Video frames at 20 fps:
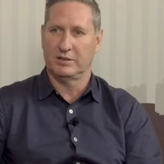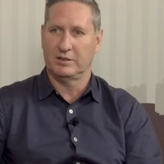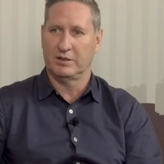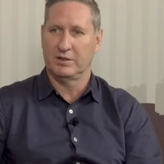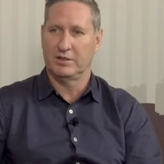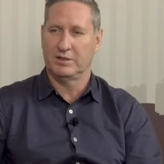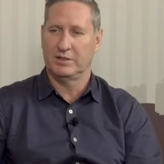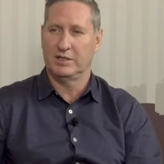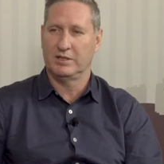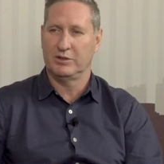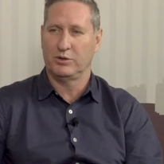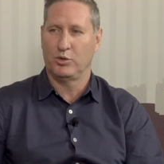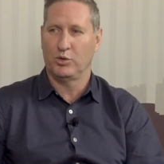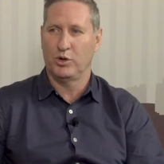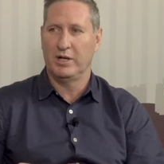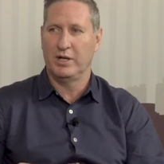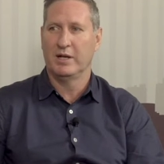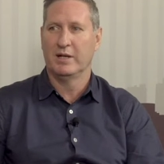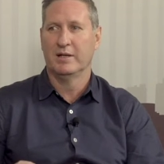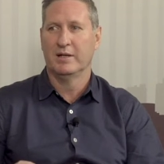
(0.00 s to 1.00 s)
So this is
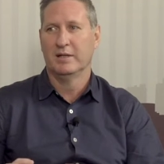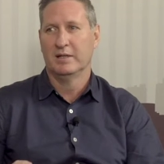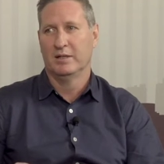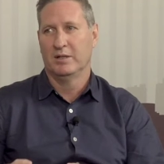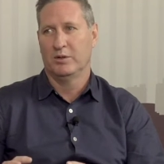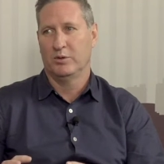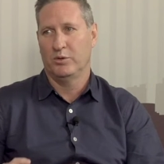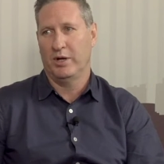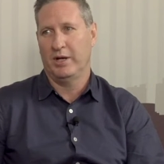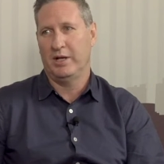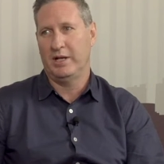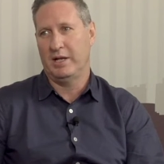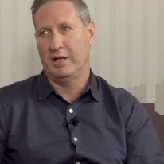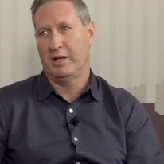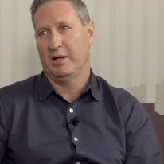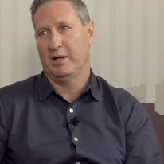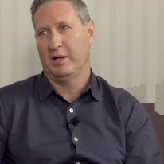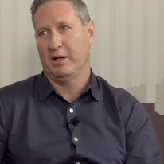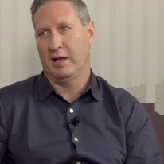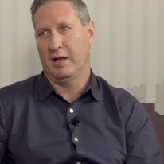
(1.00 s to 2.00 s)
grid ready
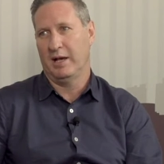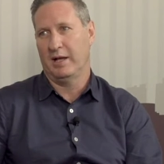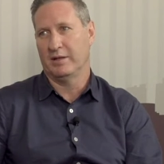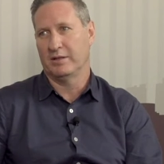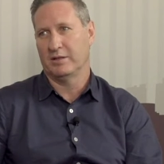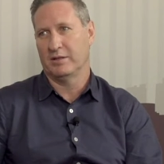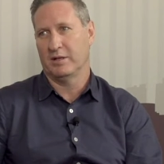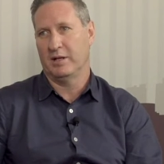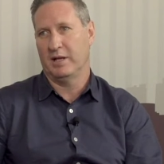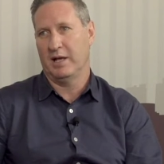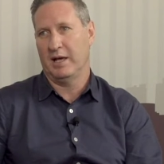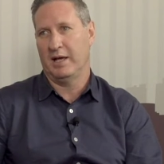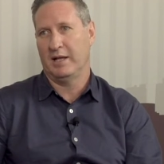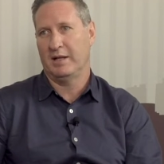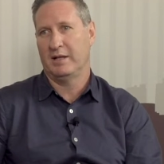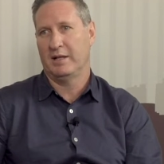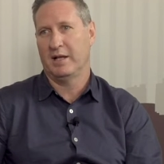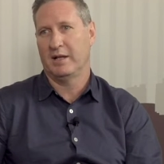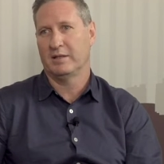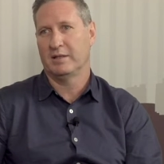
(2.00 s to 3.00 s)
land, so
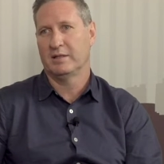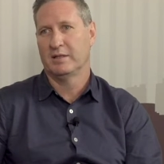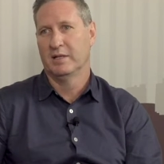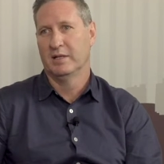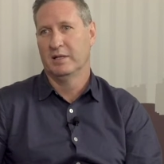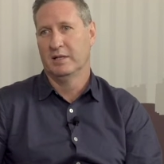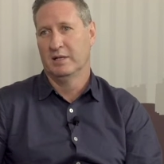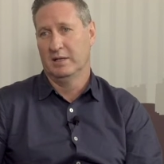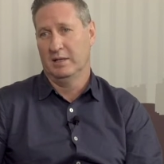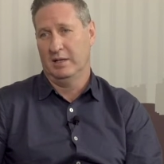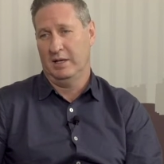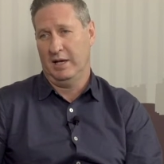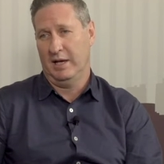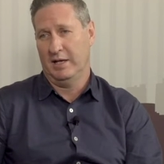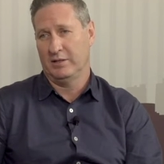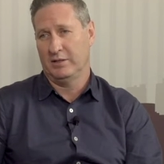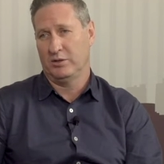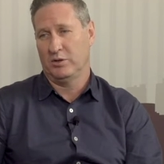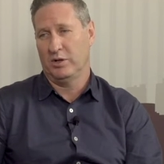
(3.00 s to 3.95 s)
land that has